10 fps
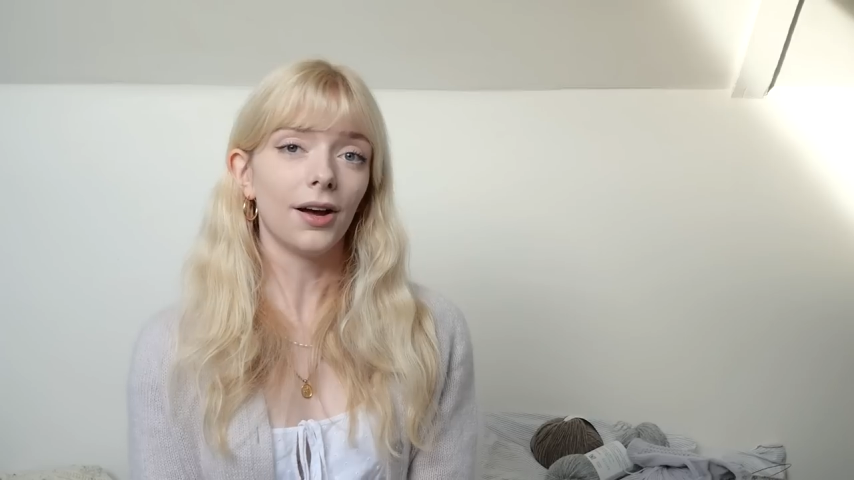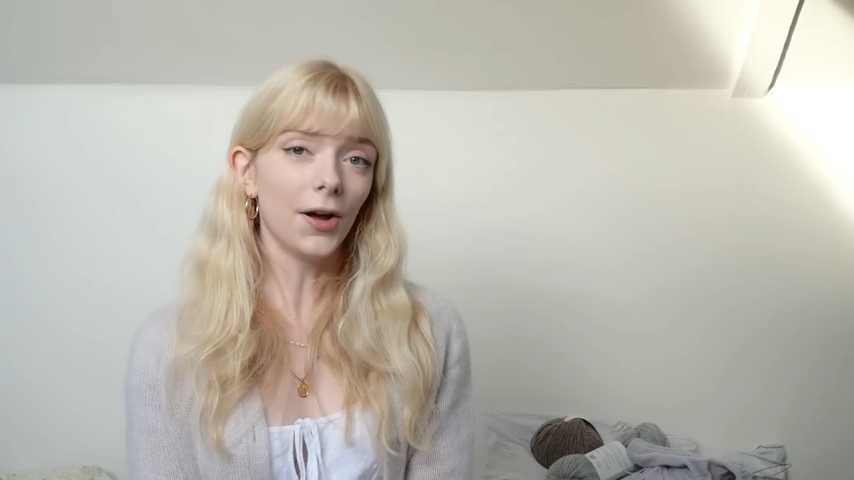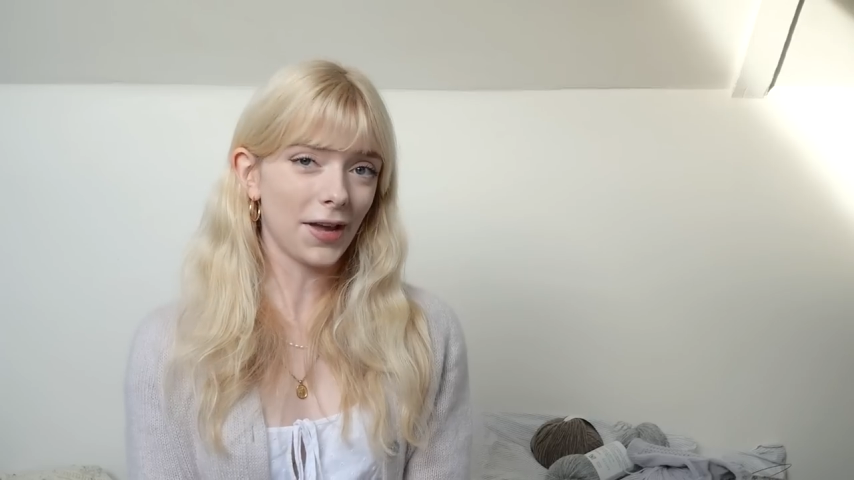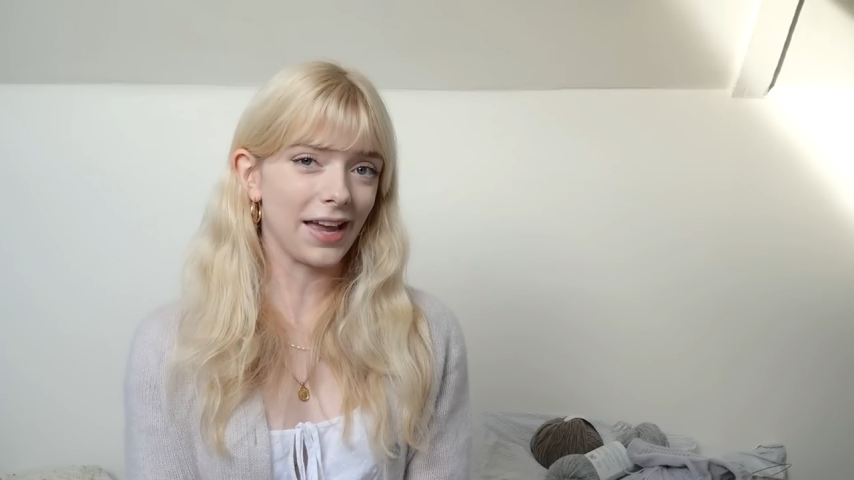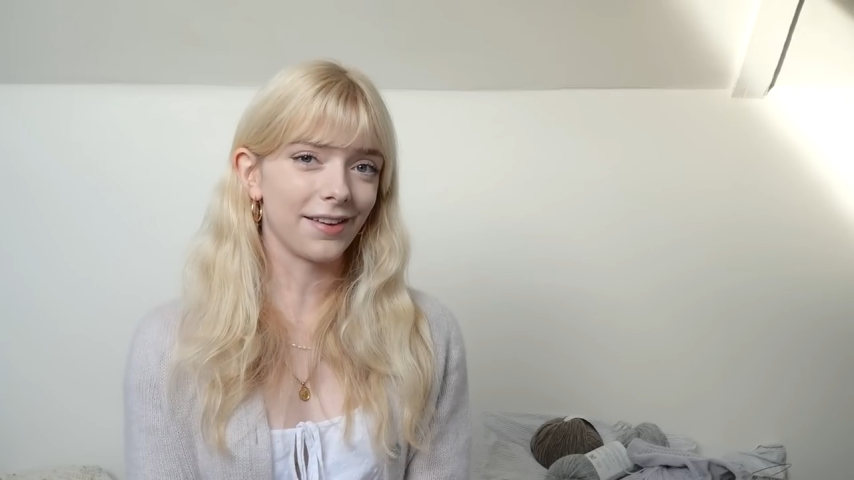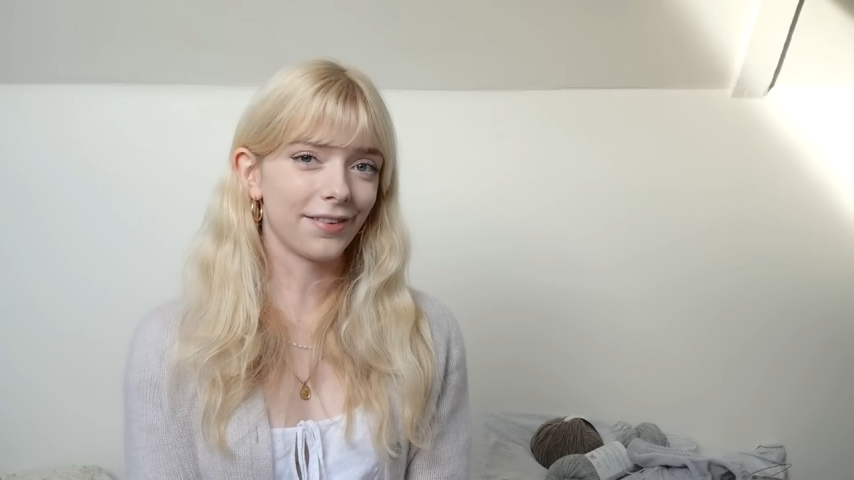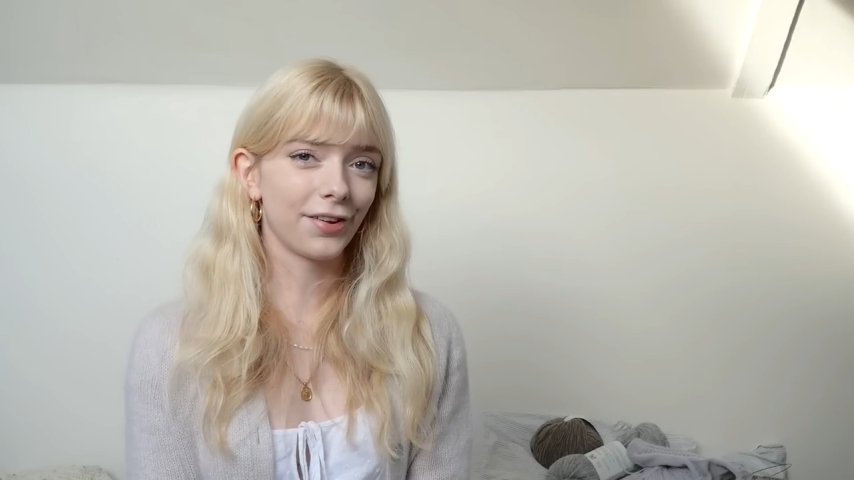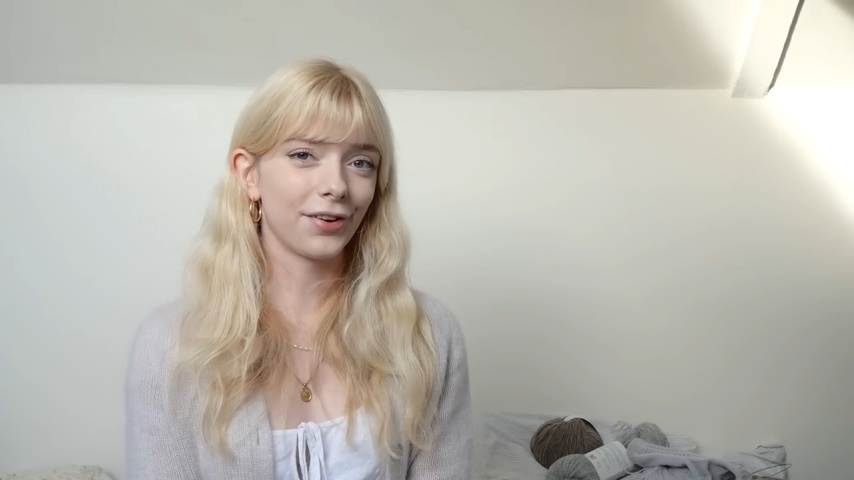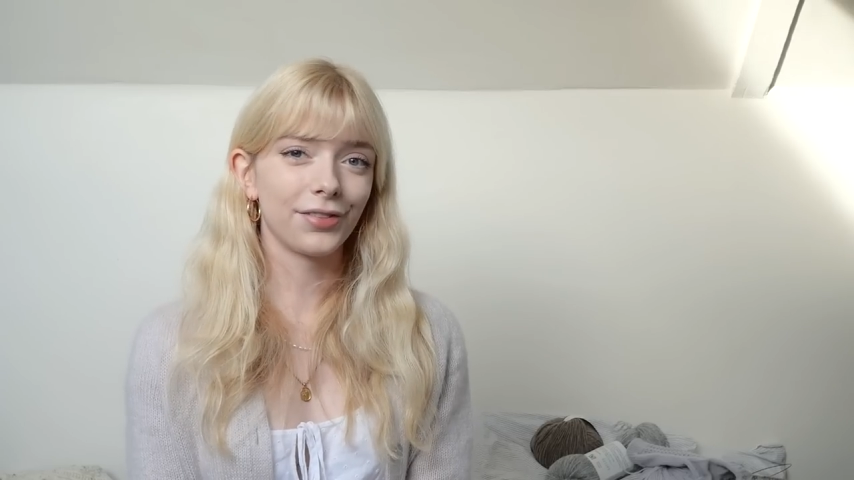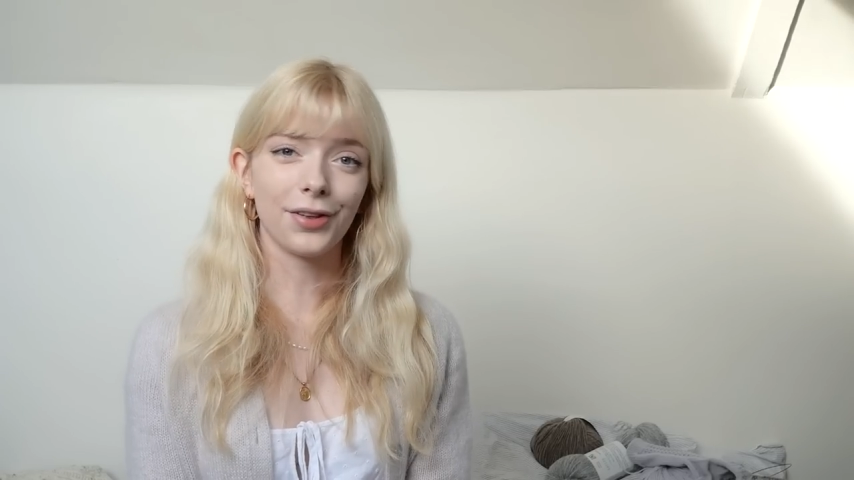Okay,
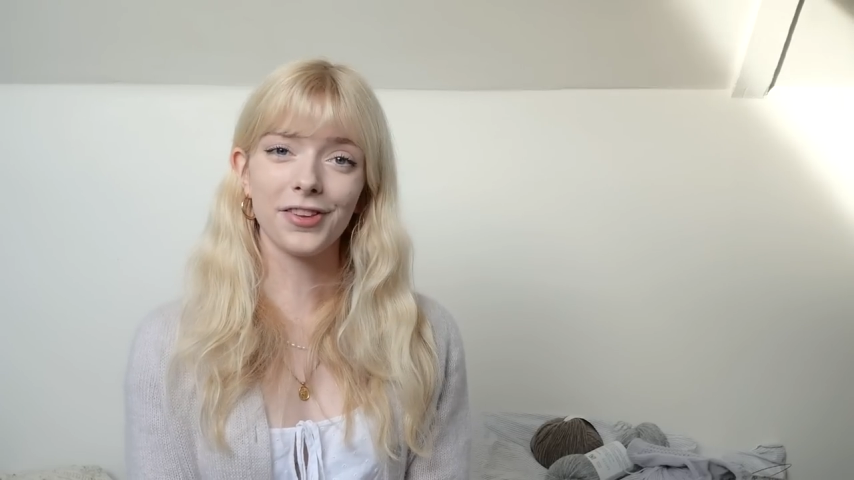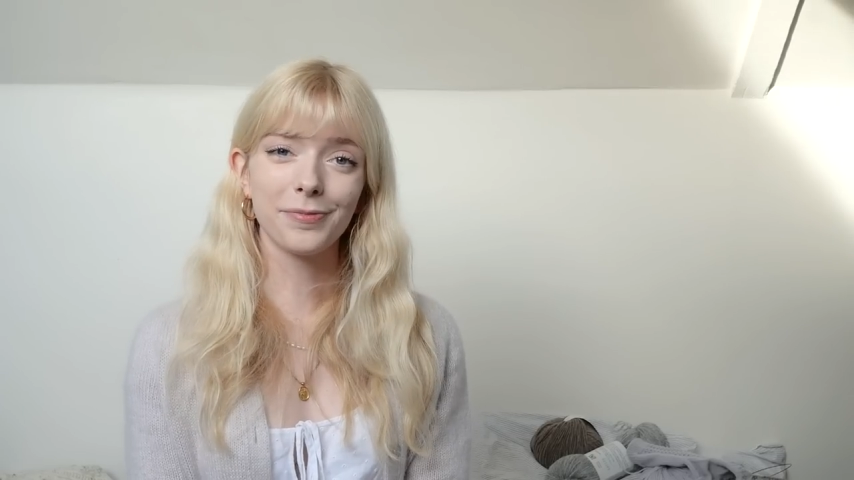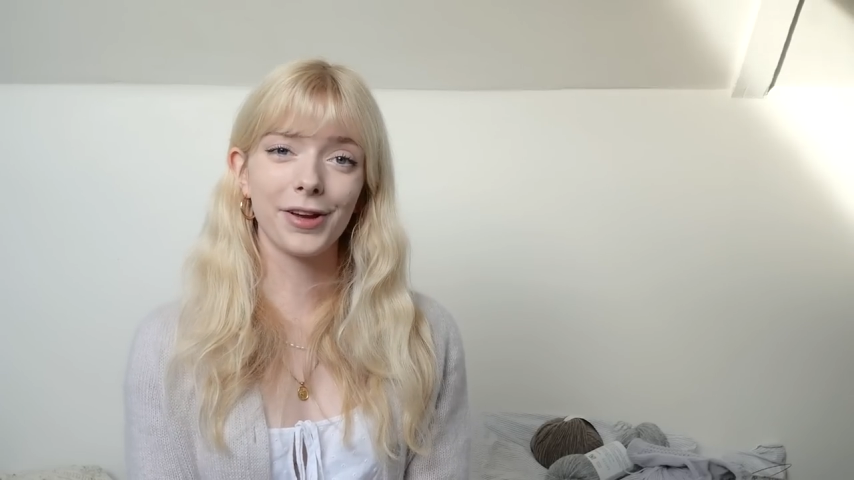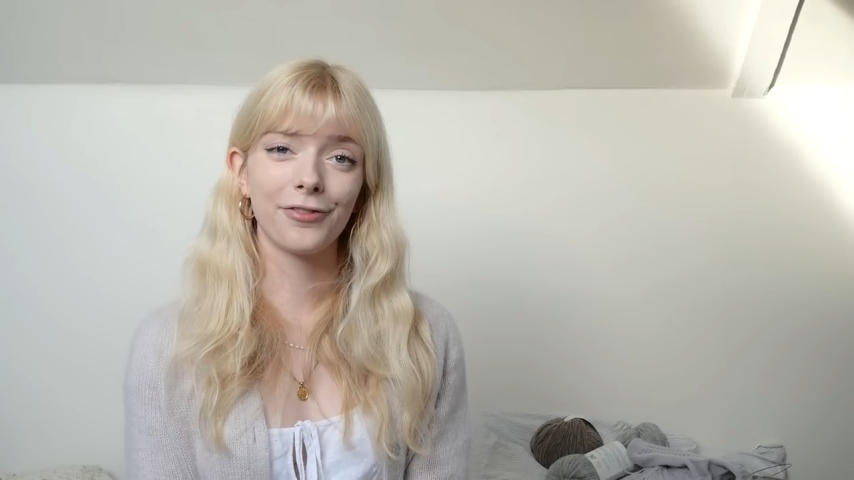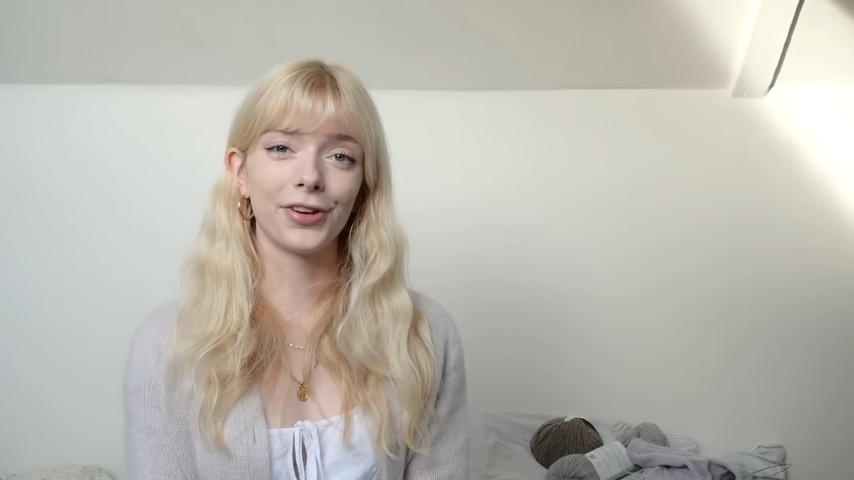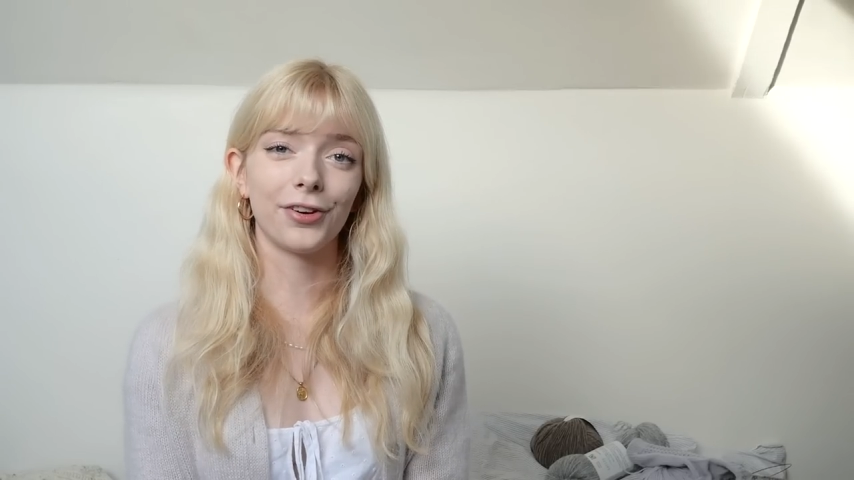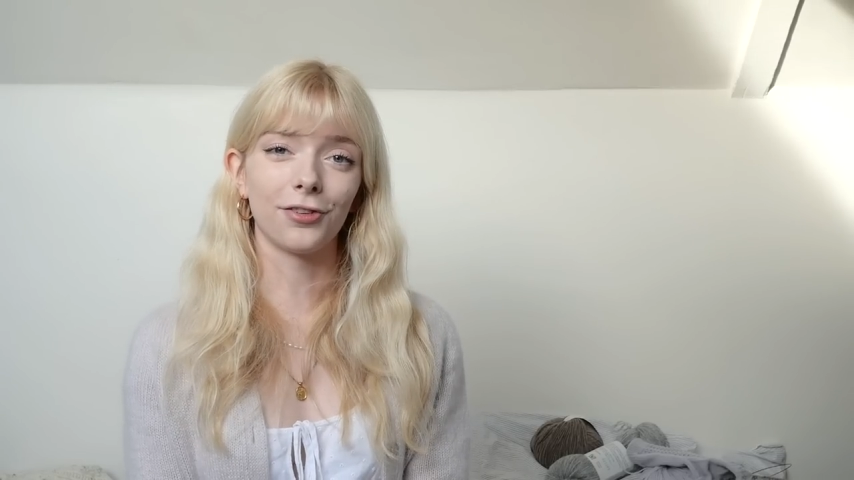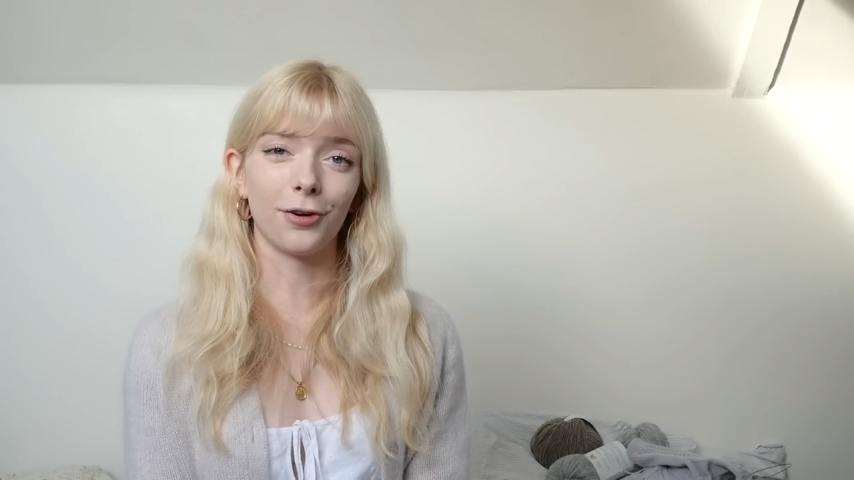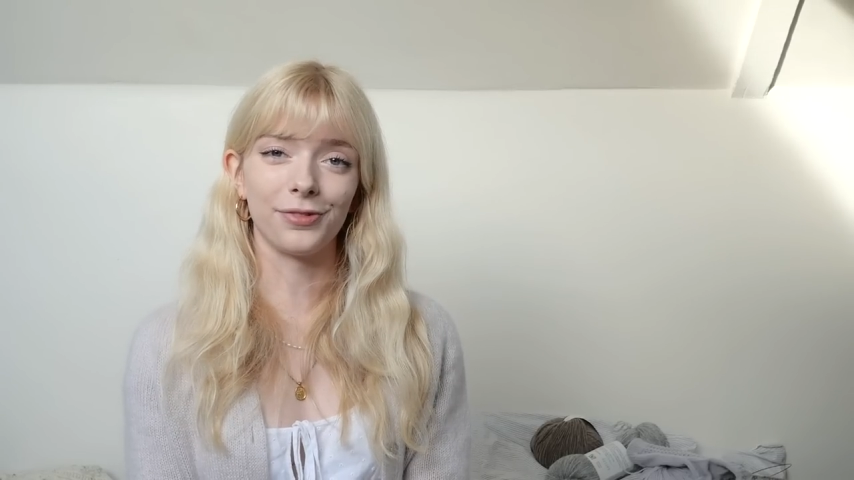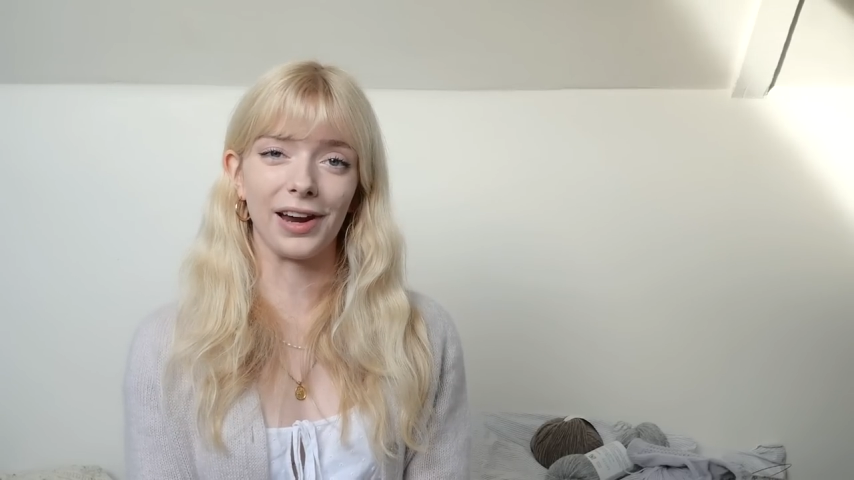so those are my
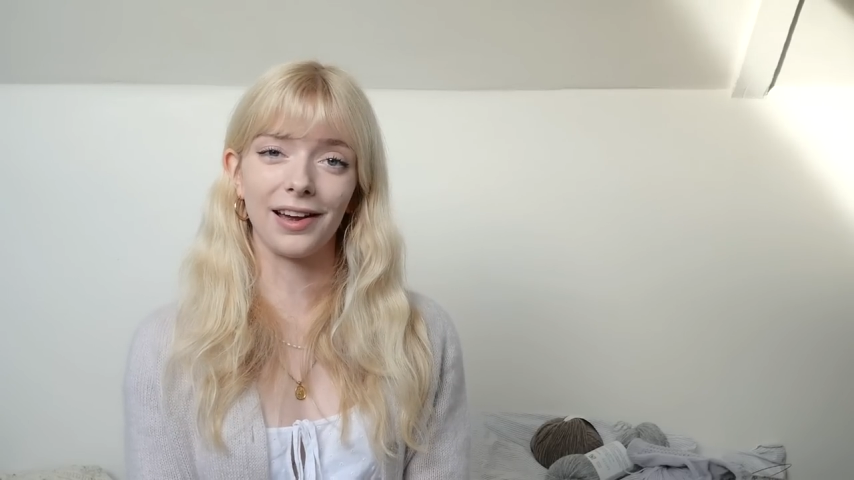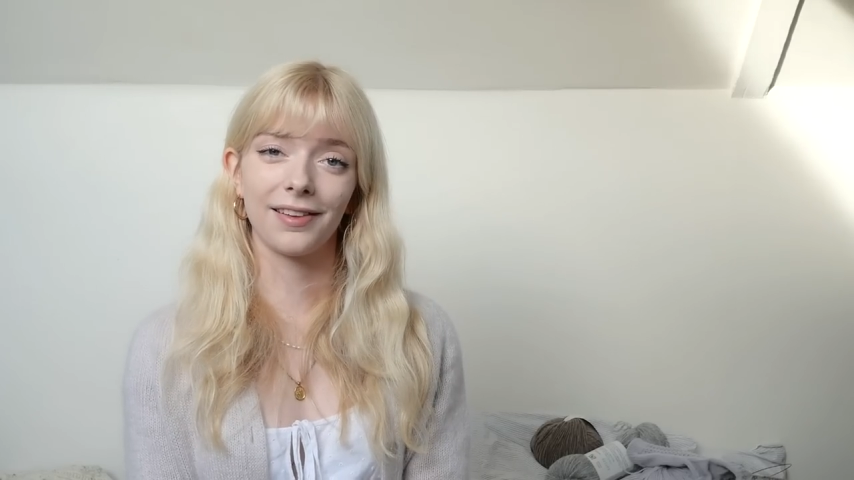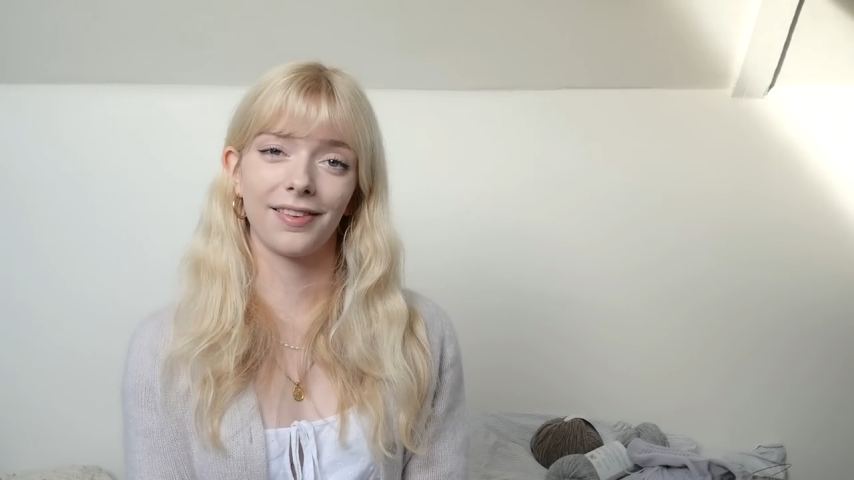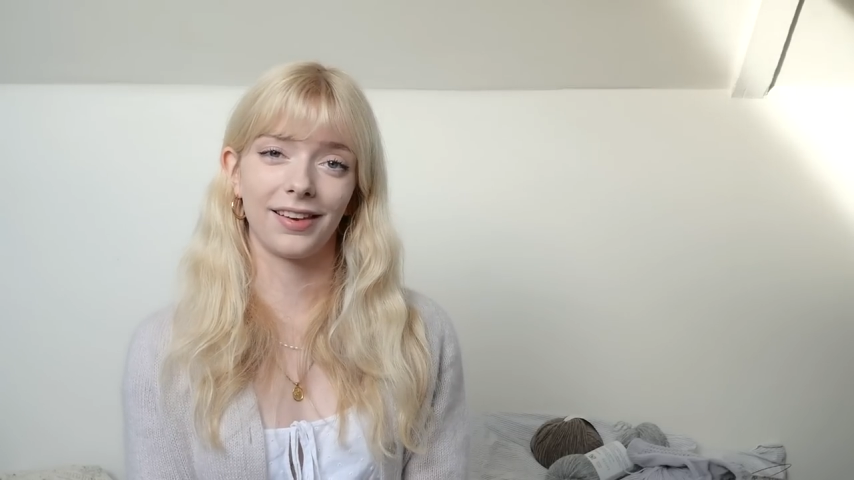finished objects,